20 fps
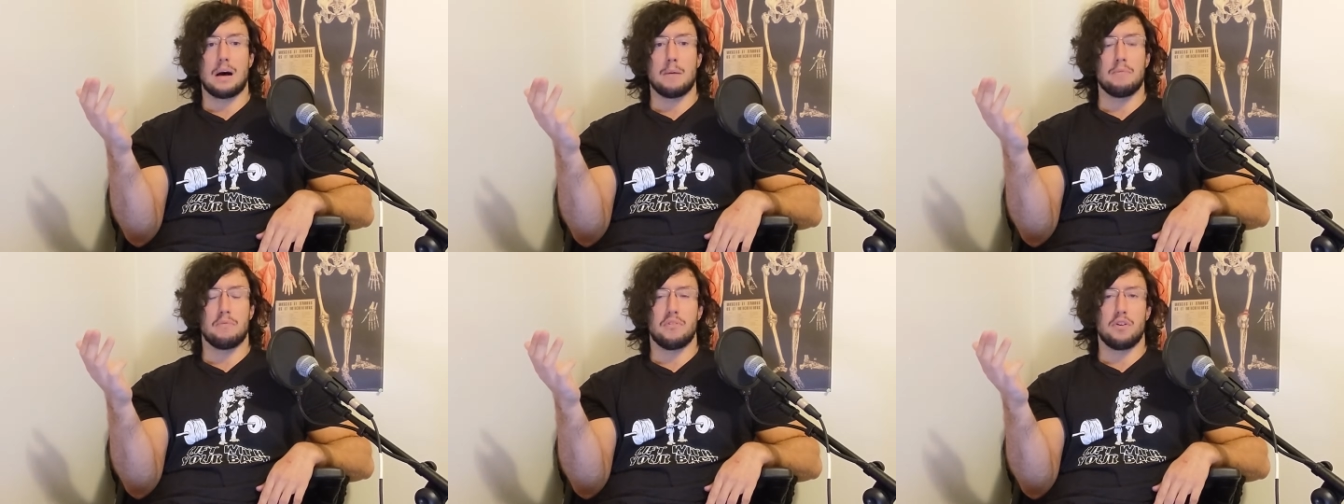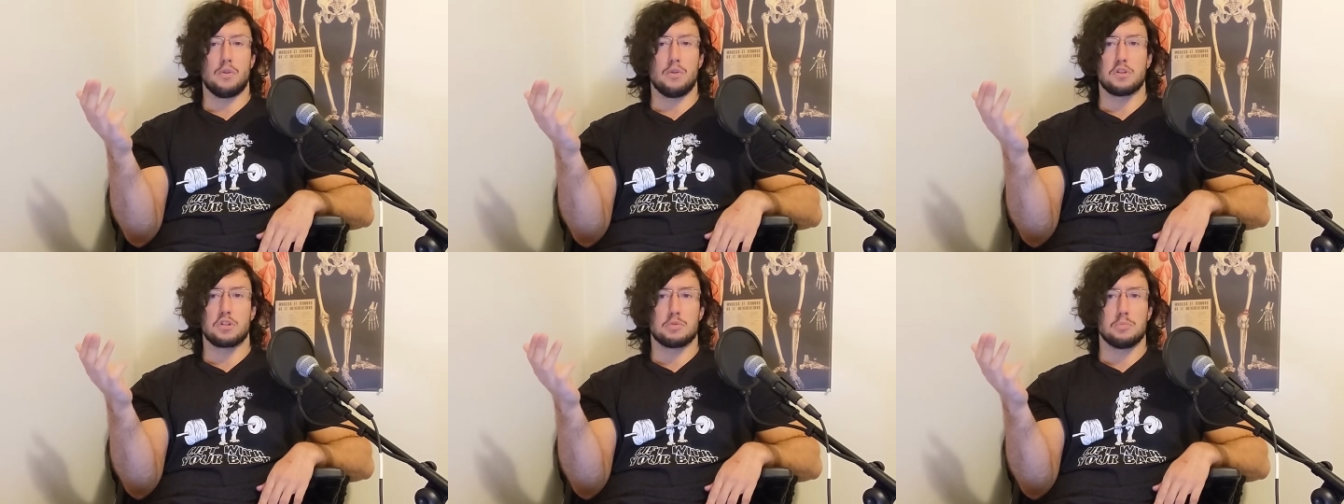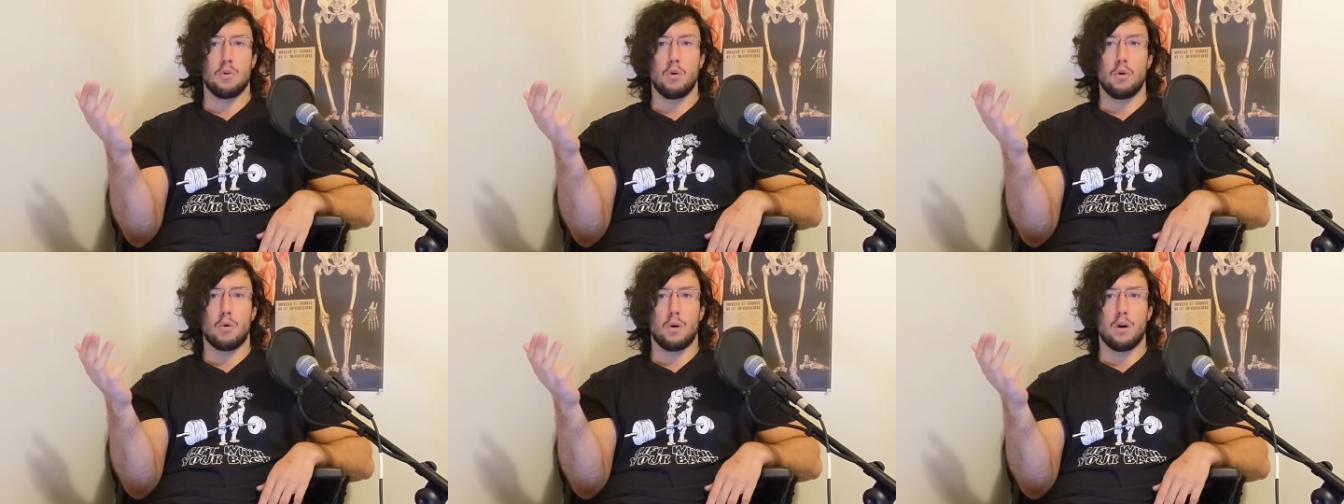I'm very
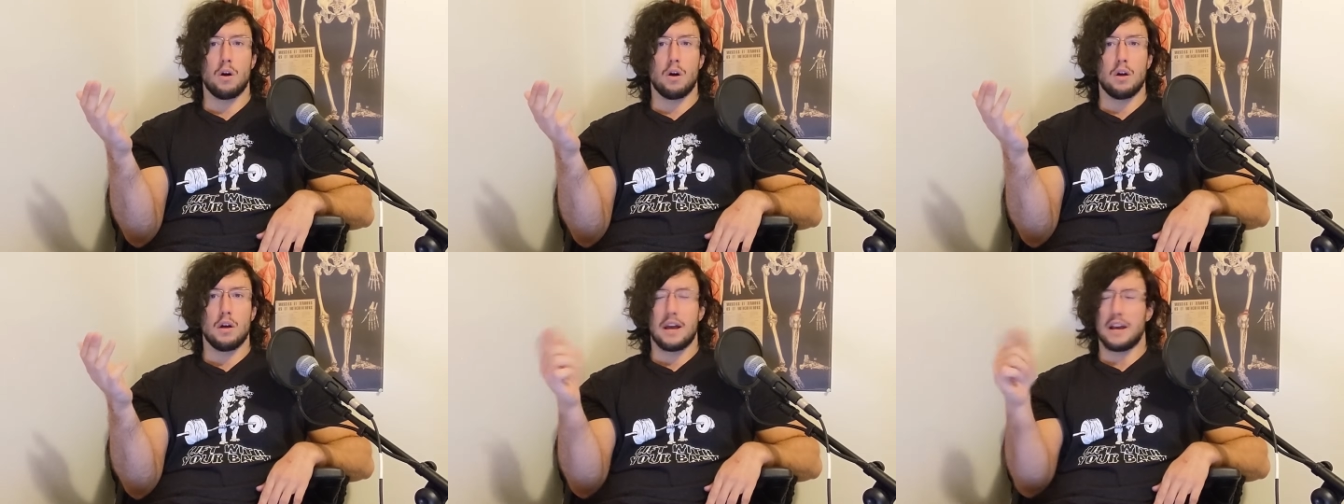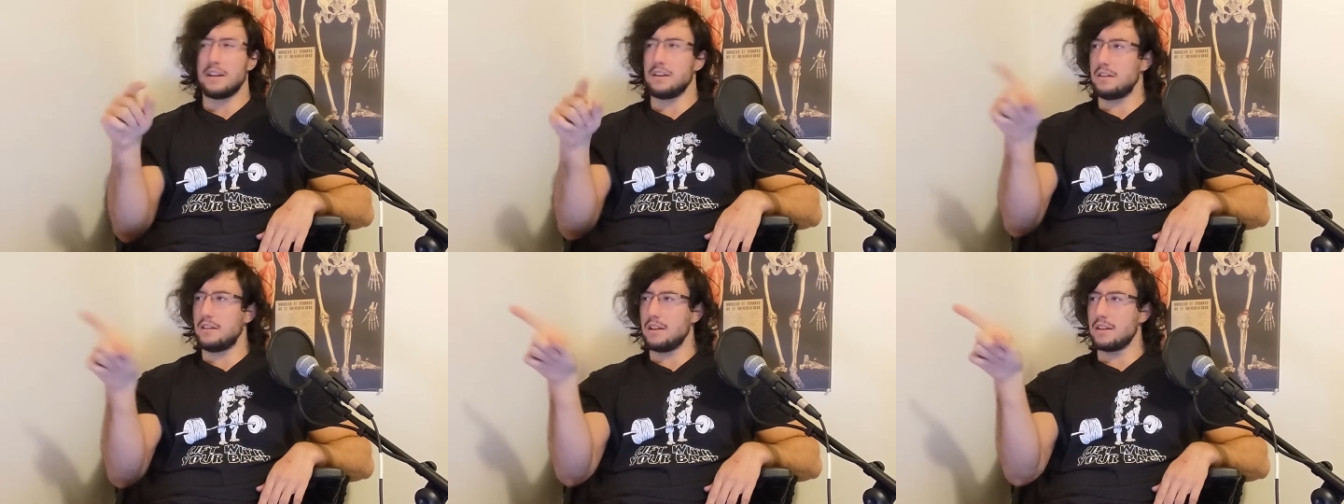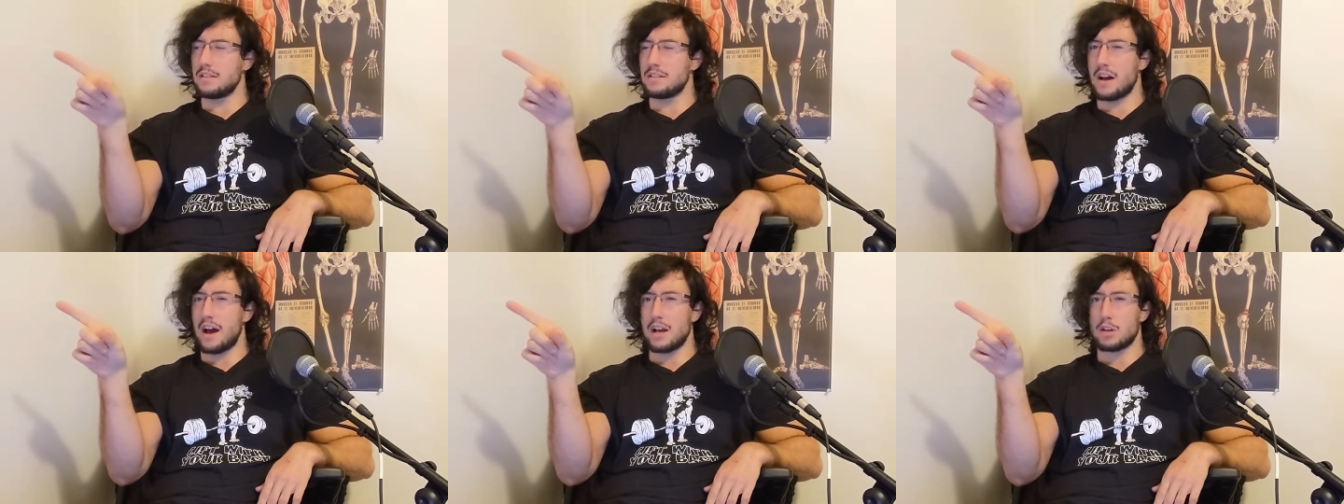small. And
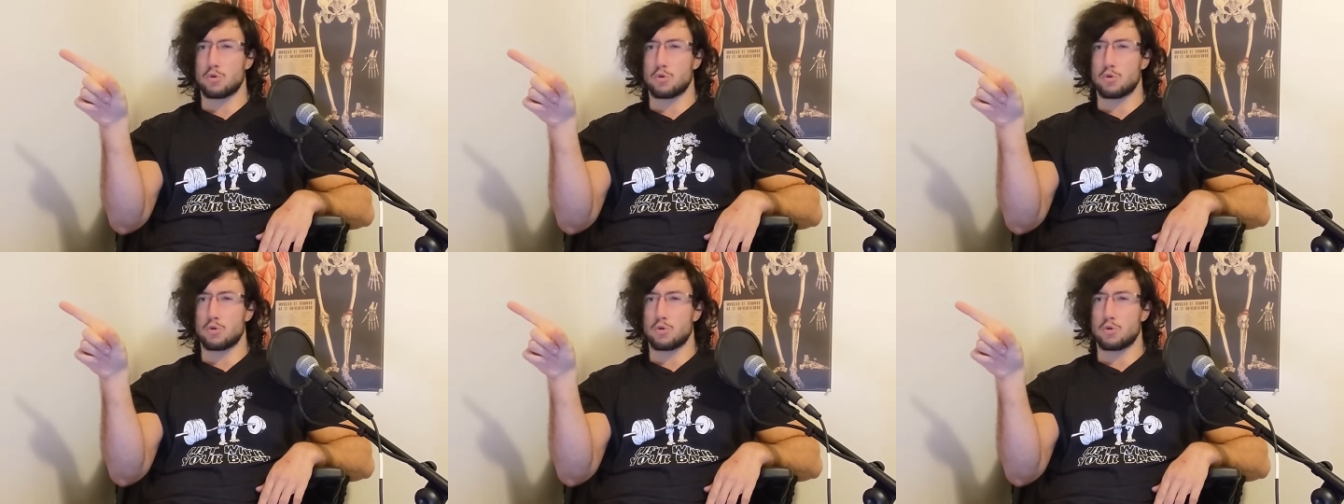this guy